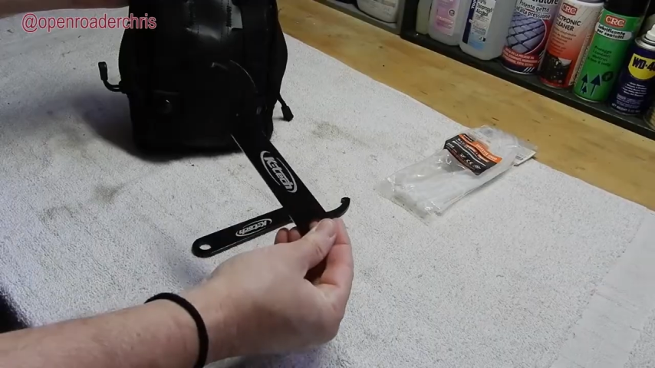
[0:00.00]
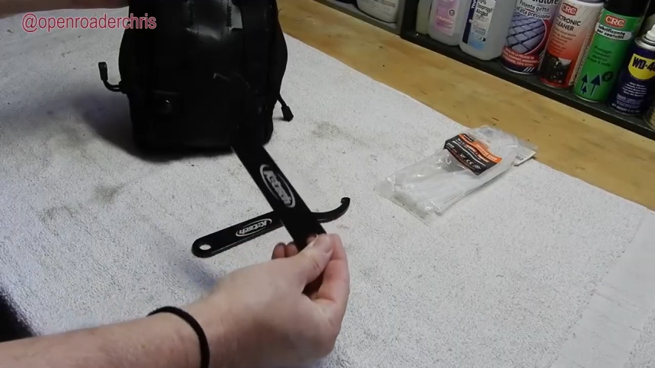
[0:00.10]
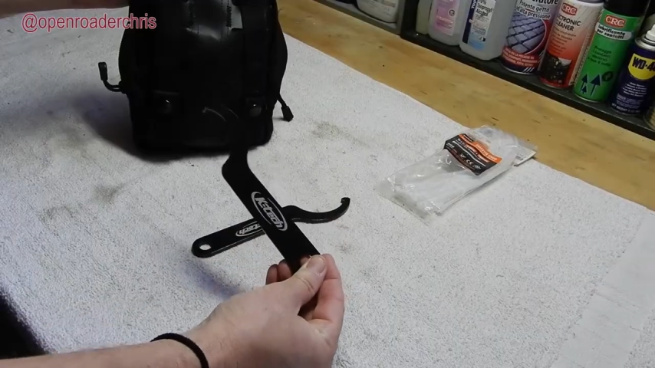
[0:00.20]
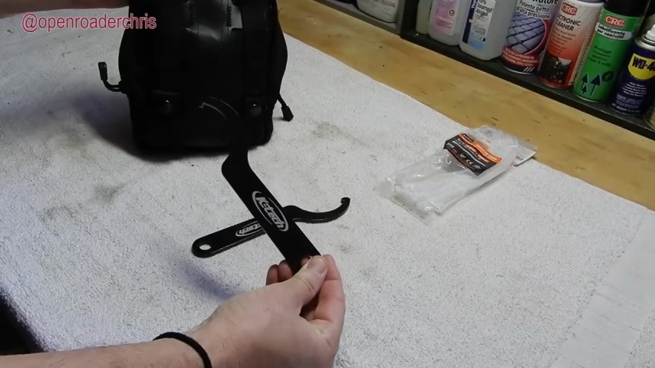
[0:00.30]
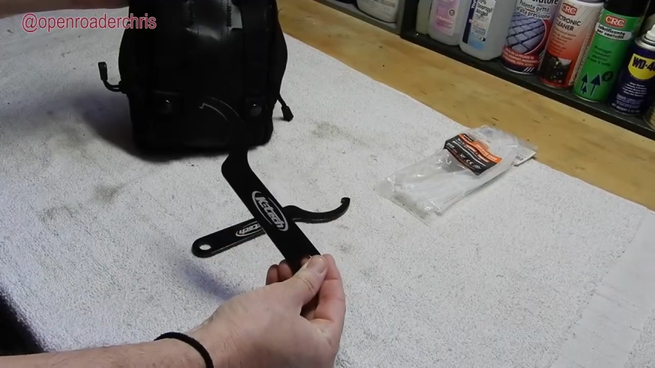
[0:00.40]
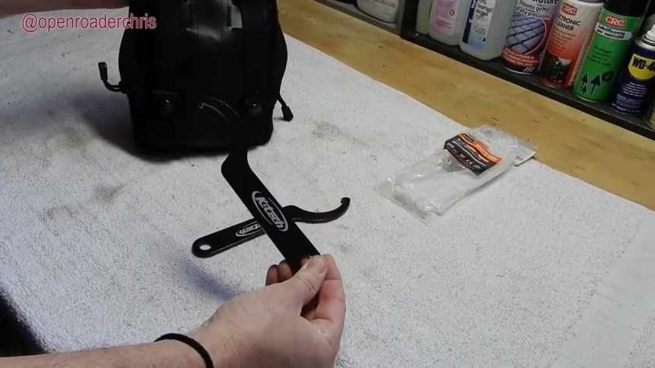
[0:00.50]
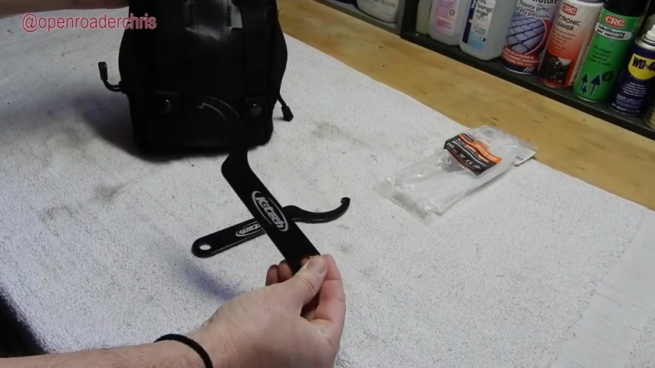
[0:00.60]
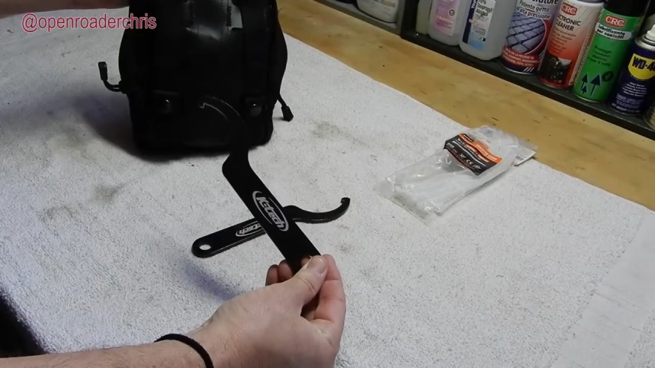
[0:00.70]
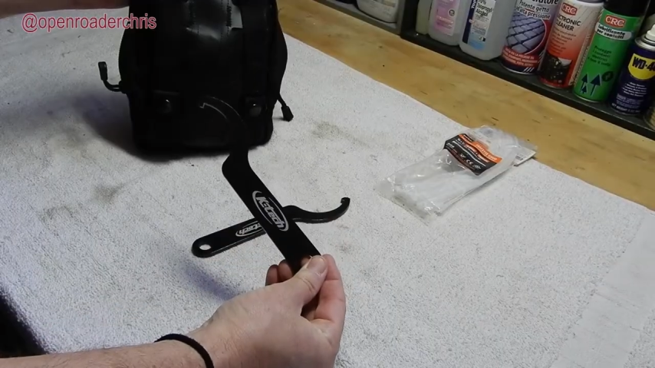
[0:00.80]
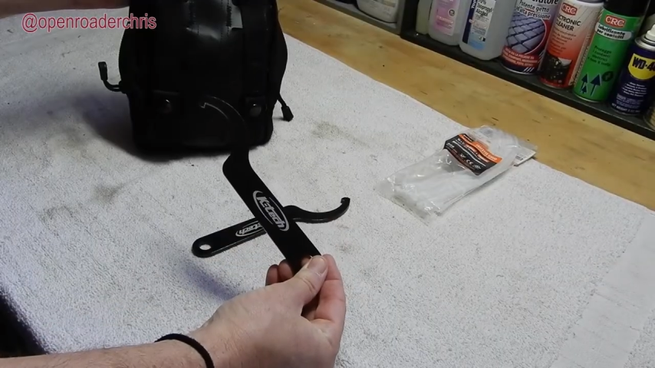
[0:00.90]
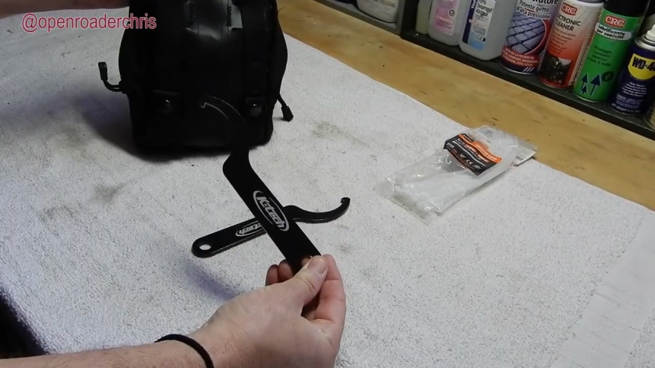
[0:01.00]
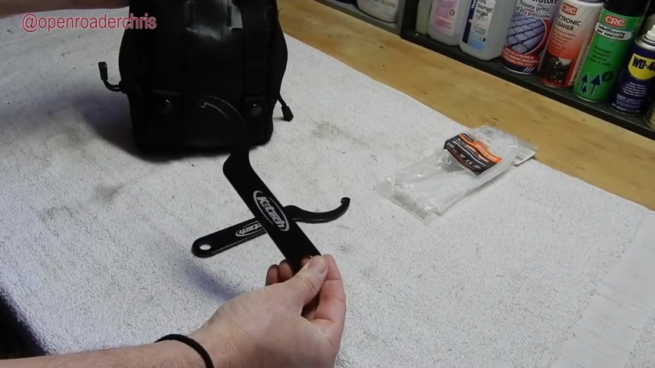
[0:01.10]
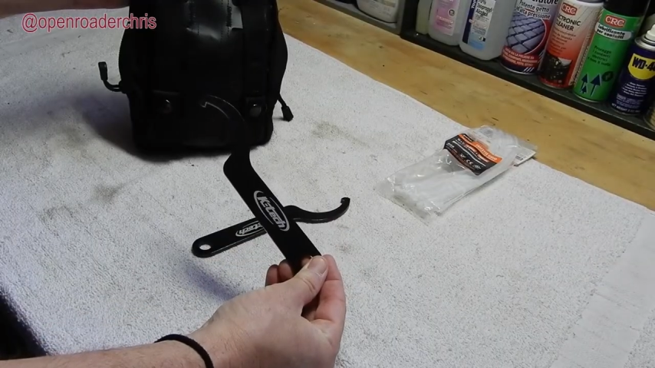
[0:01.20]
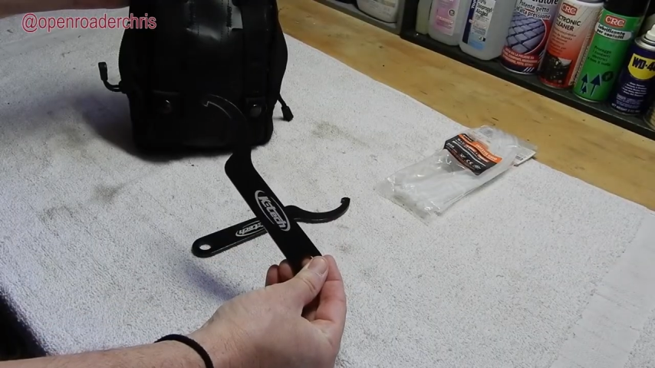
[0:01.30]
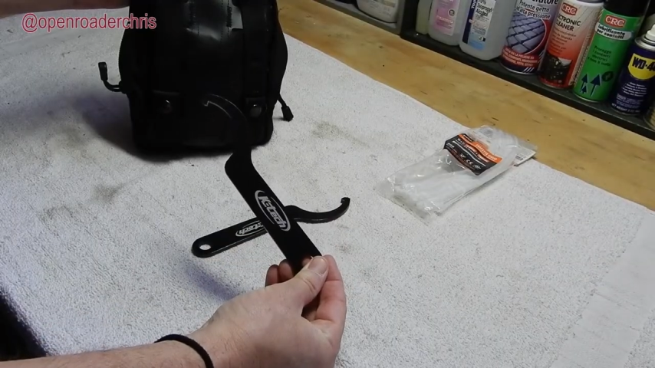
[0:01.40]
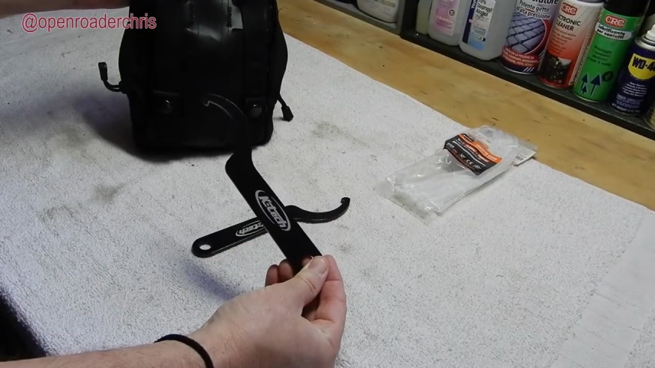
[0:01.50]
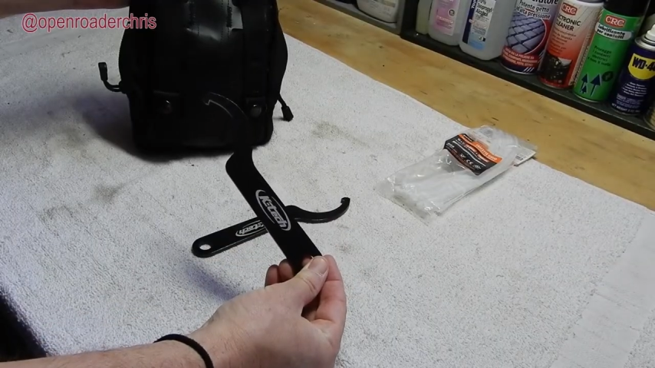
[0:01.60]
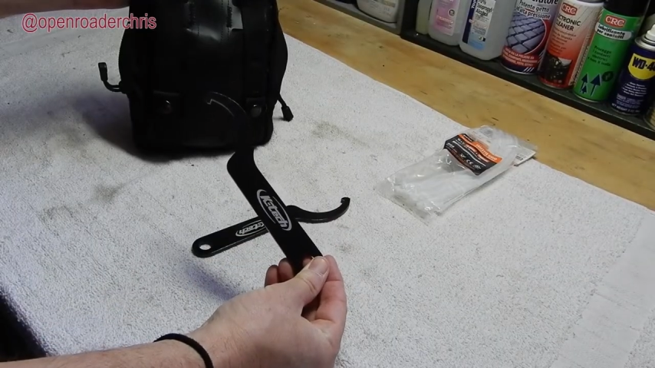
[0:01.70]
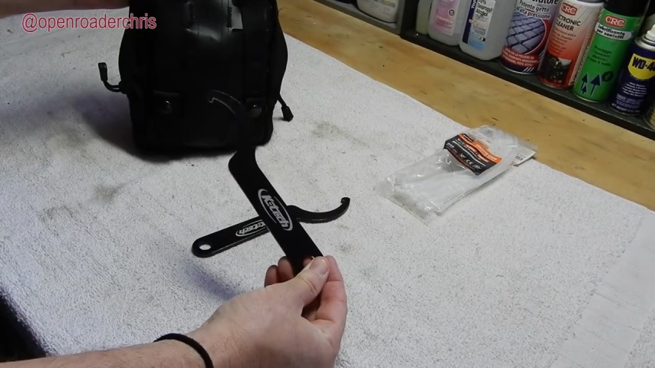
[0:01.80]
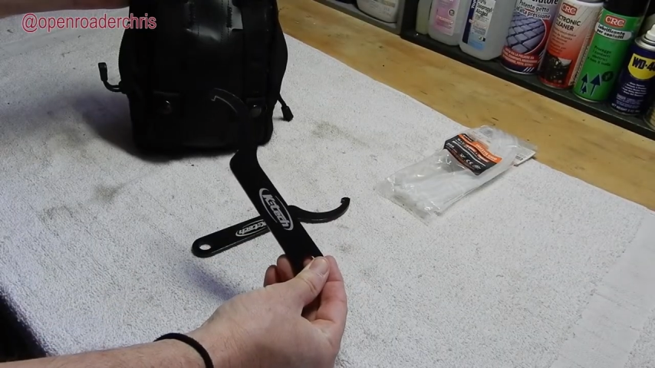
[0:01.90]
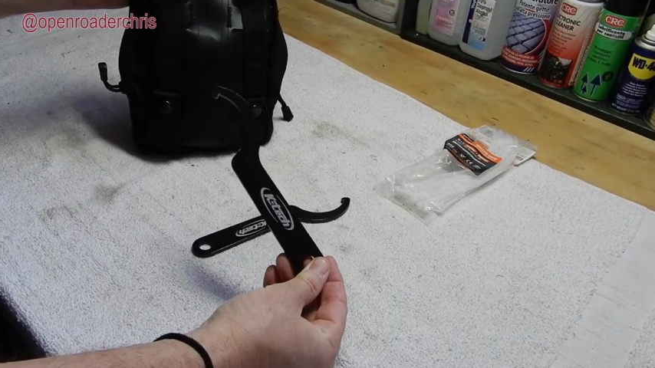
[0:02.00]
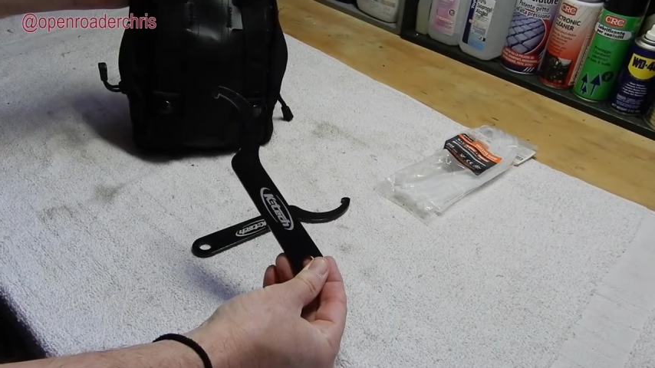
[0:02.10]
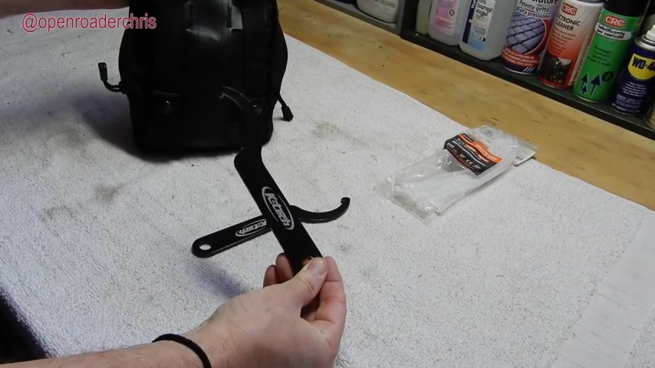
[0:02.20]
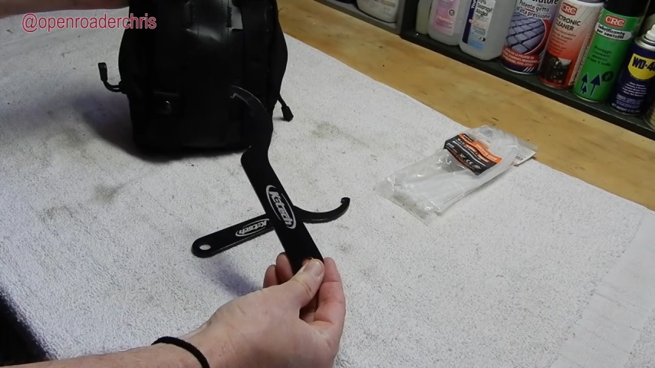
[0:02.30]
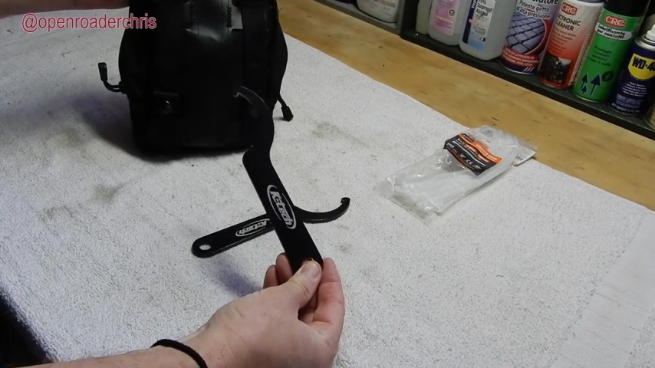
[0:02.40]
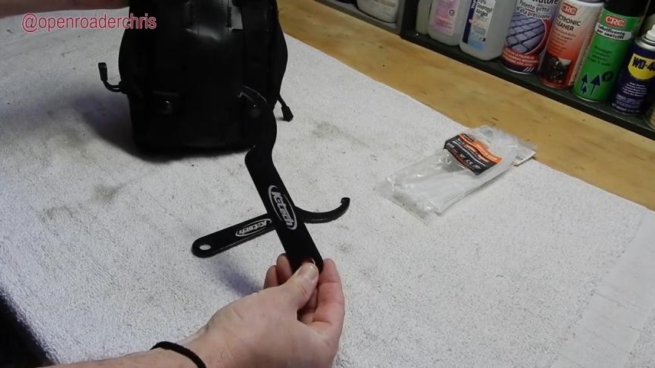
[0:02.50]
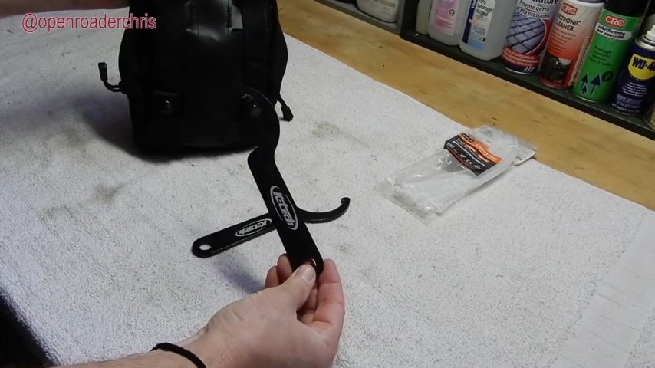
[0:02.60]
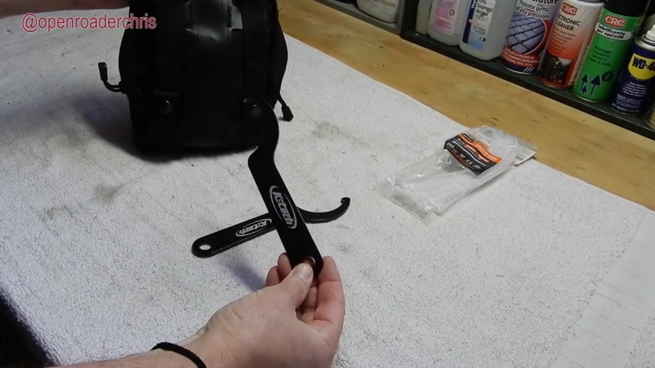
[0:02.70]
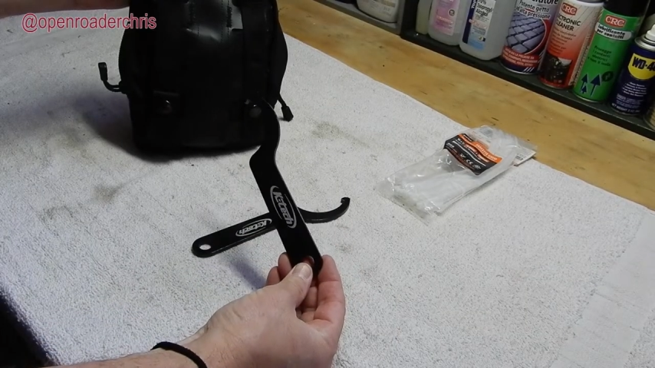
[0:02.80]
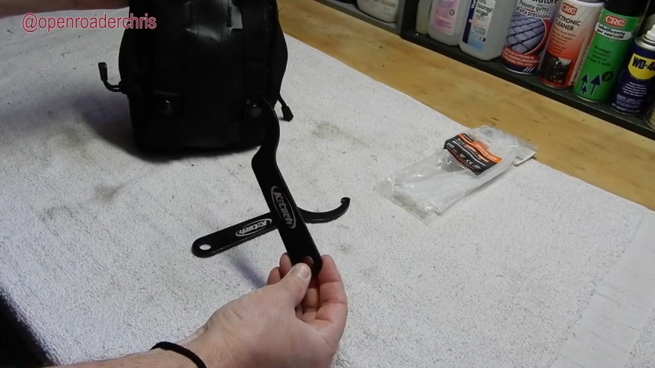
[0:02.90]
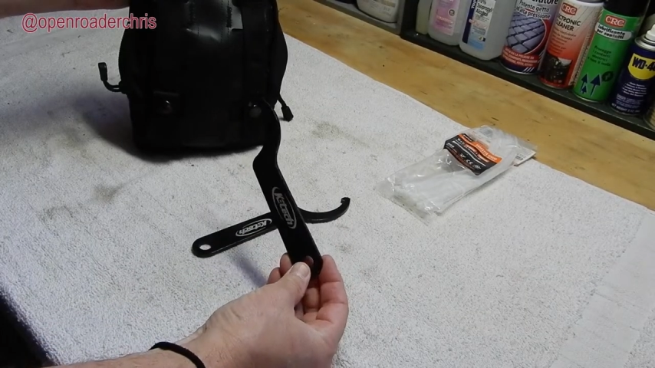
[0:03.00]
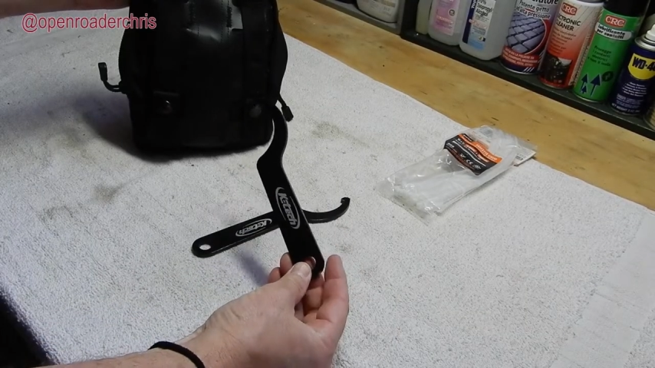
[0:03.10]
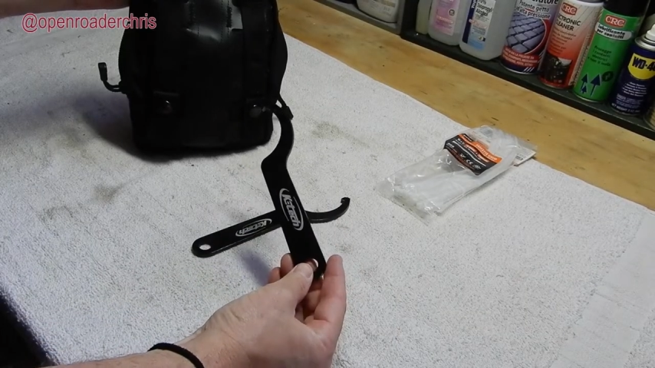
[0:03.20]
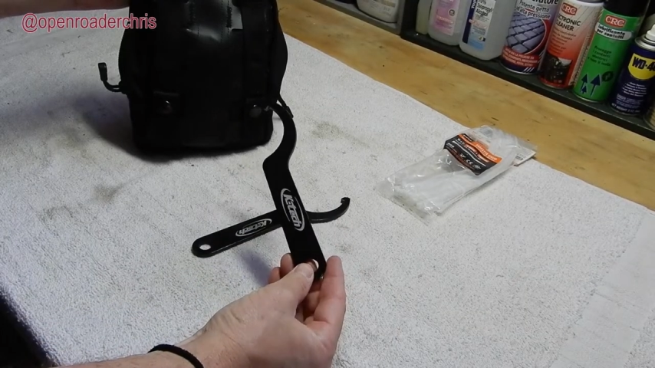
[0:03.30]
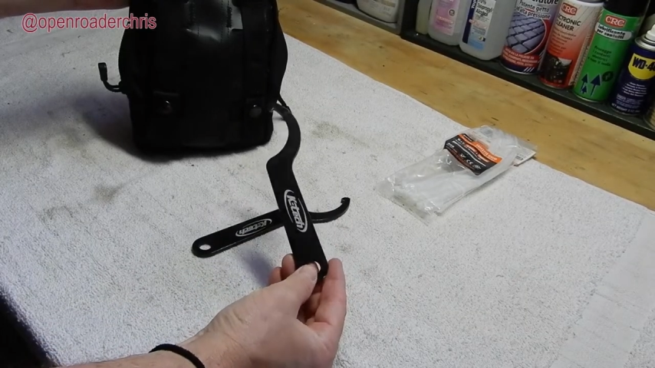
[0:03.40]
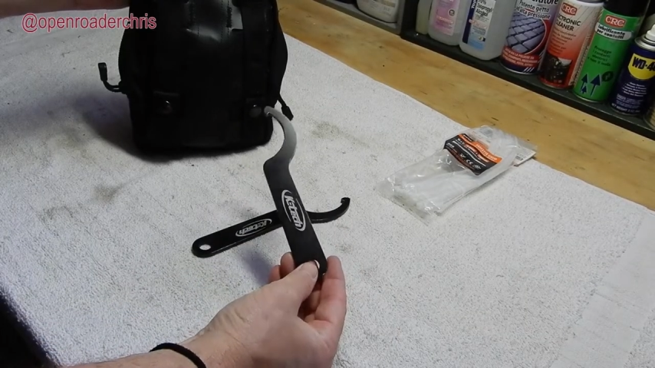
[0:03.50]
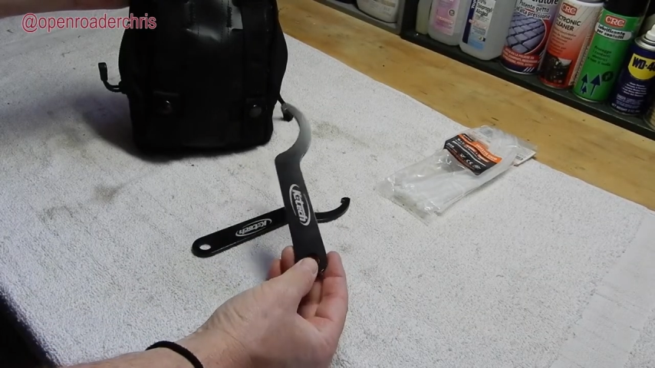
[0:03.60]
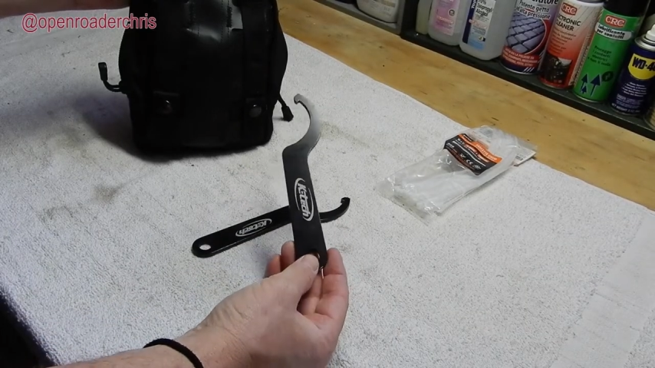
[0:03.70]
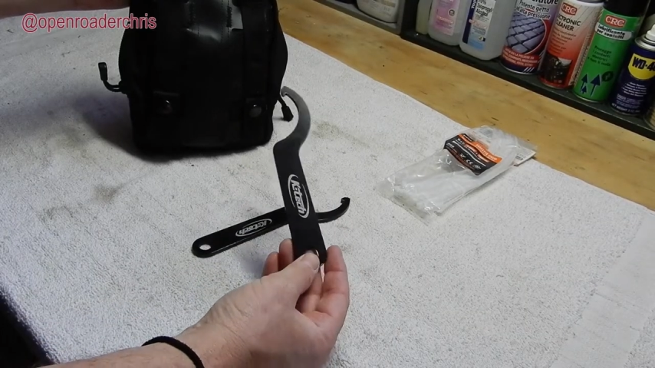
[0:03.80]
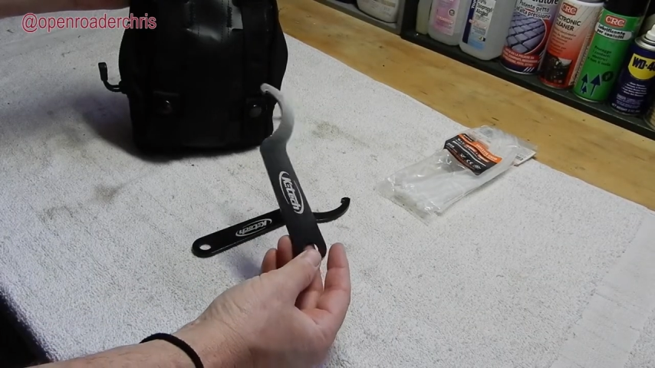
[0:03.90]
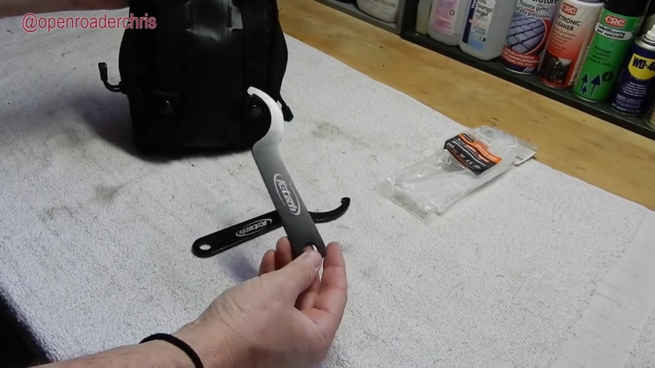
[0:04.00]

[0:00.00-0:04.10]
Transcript: Nobody's mouth can be seen.